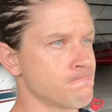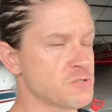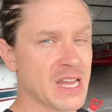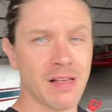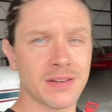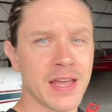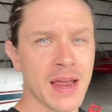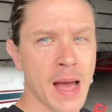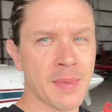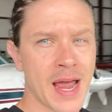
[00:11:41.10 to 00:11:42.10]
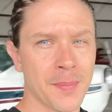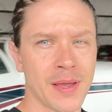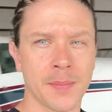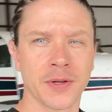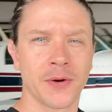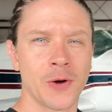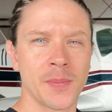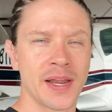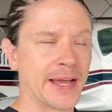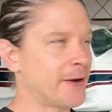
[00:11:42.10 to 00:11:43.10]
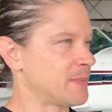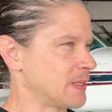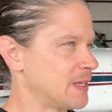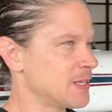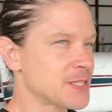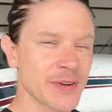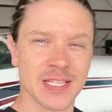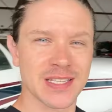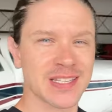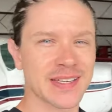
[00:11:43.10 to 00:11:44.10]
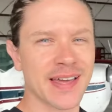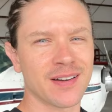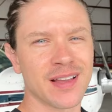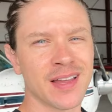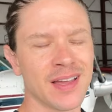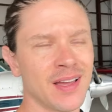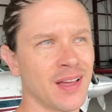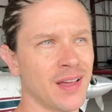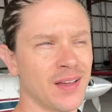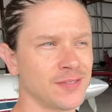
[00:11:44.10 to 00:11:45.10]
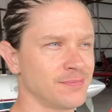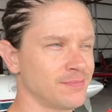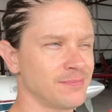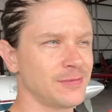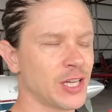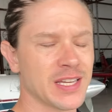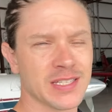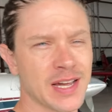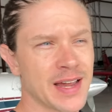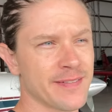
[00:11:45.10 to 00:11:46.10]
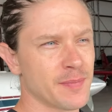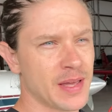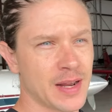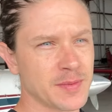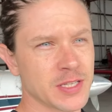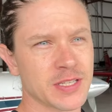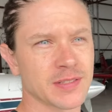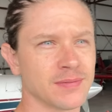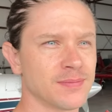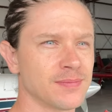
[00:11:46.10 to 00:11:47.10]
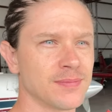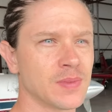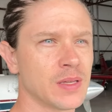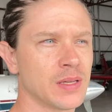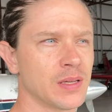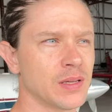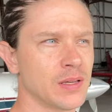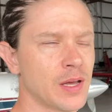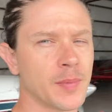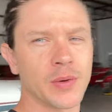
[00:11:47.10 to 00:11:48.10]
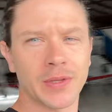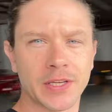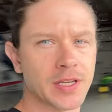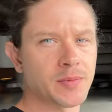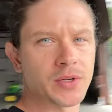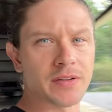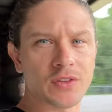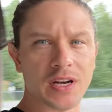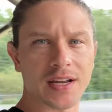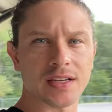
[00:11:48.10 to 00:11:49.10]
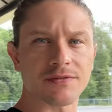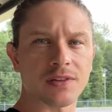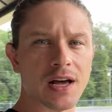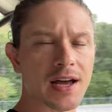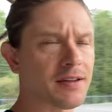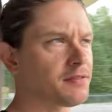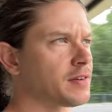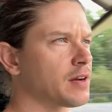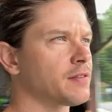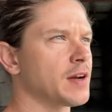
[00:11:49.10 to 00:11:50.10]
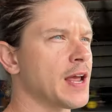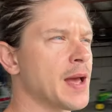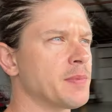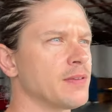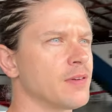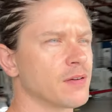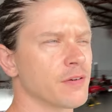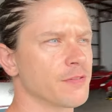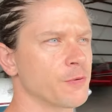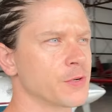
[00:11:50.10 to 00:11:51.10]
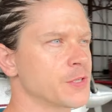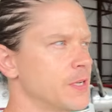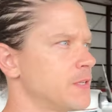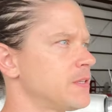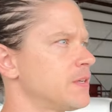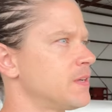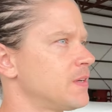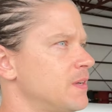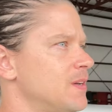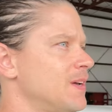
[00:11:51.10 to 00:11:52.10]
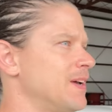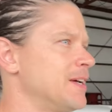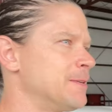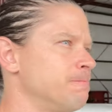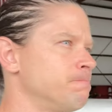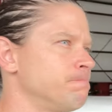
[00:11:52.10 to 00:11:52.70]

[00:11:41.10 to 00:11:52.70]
solid day. I'm happy. I'm gonna go home and hang out with my kids the rest of the Saturday. Luckiest guy ever, man. I'm in a really good mood. Even though I didn't get to fly, very, very happy, very, very fortunate. And